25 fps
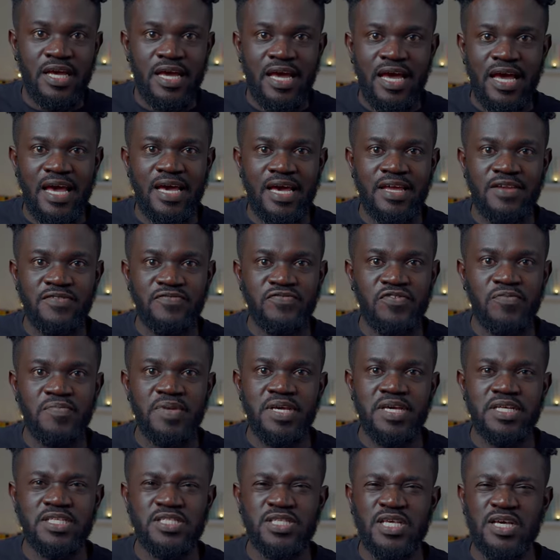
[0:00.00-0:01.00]
And for
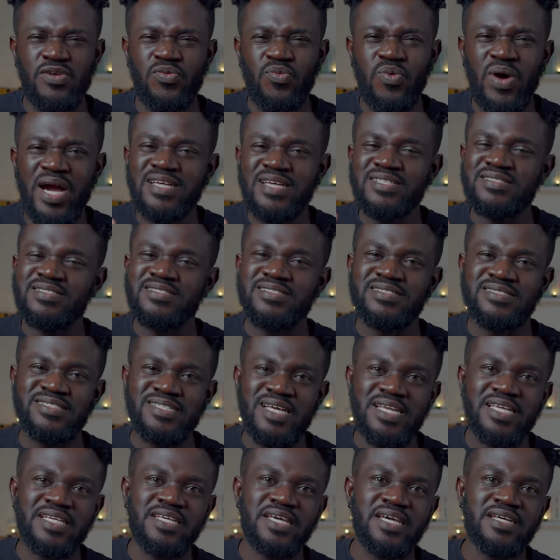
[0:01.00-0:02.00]
me, it's quite a
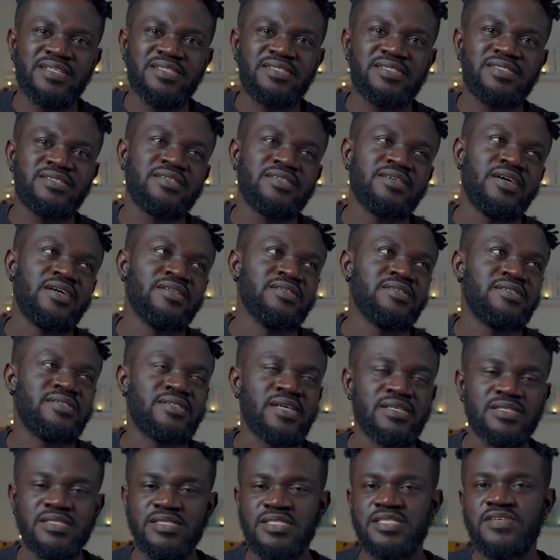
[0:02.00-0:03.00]
delicate and
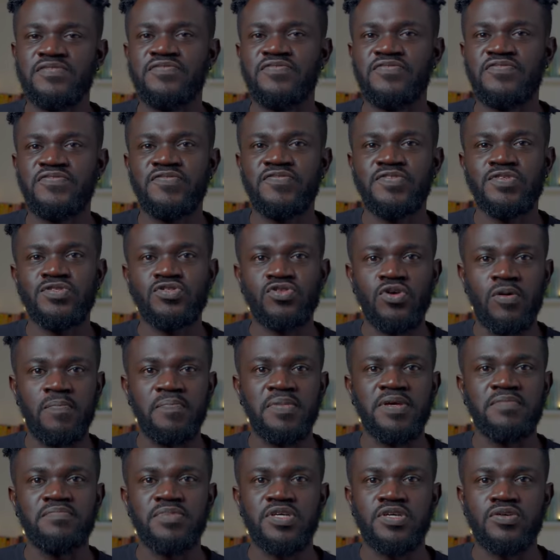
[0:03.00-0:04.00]
sensitive
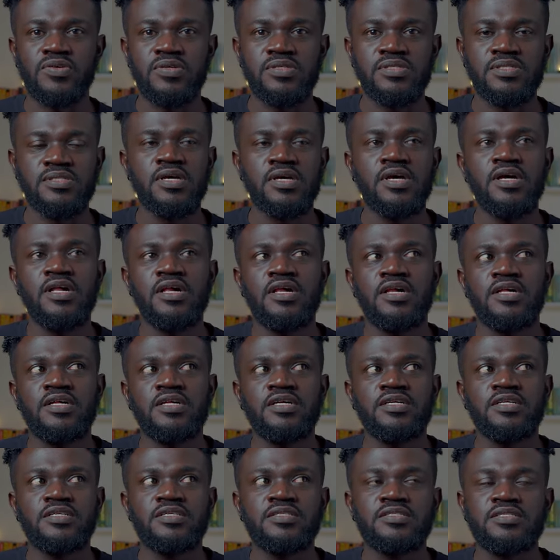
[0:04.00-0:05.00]
topic because
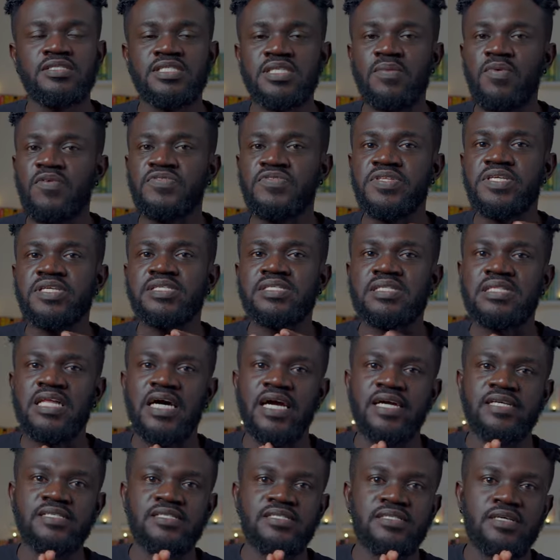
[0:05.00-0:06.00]
some of these
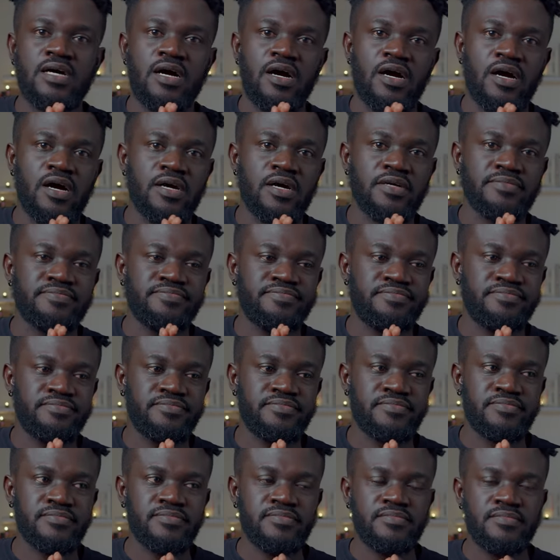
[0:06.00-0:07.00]
lines are
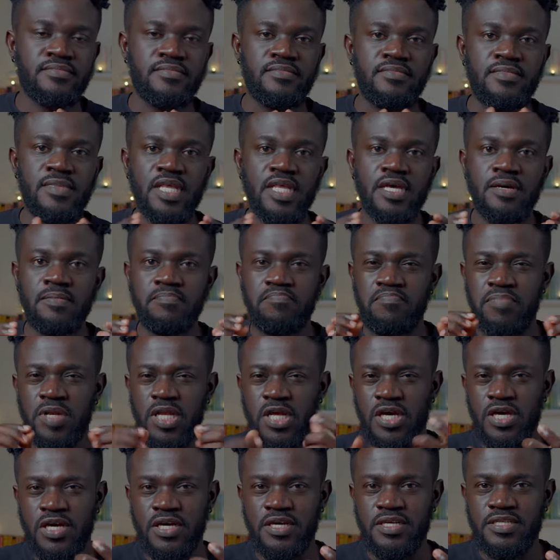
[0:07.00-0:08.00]

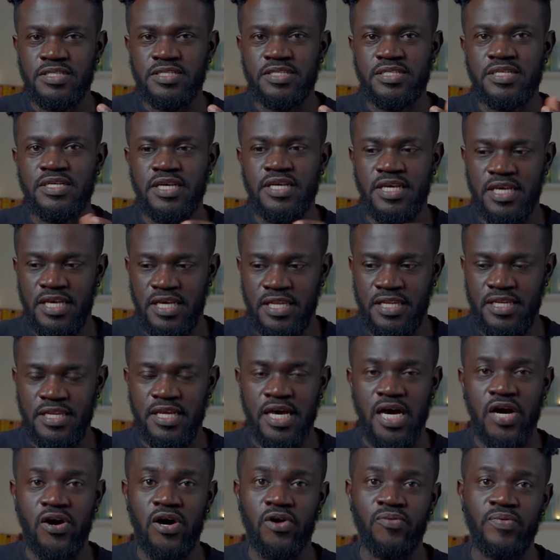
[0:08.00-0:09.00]
blurred in
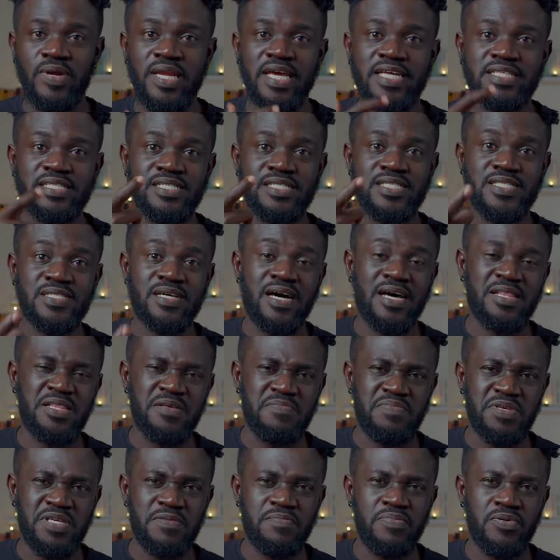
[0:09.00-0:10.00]
our relating to
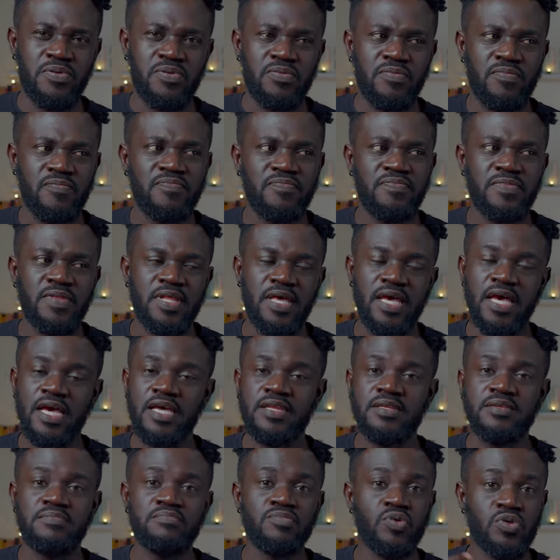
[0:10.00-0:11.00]
other people.
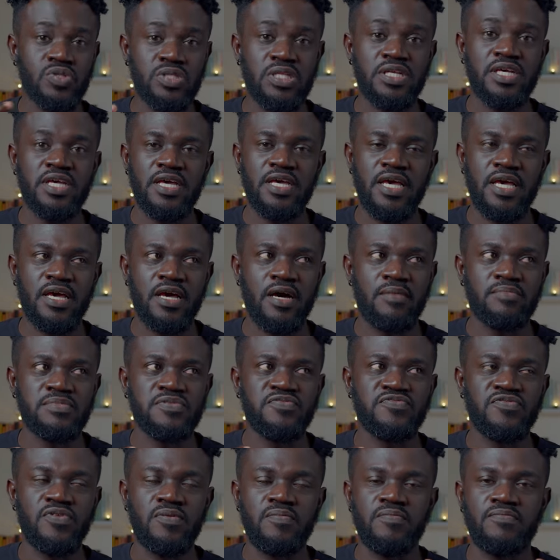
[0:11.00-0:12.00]
And mostly it
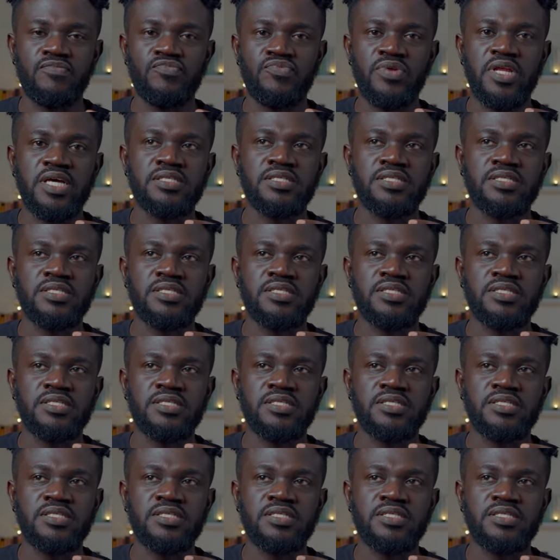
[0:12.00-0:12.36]
comes from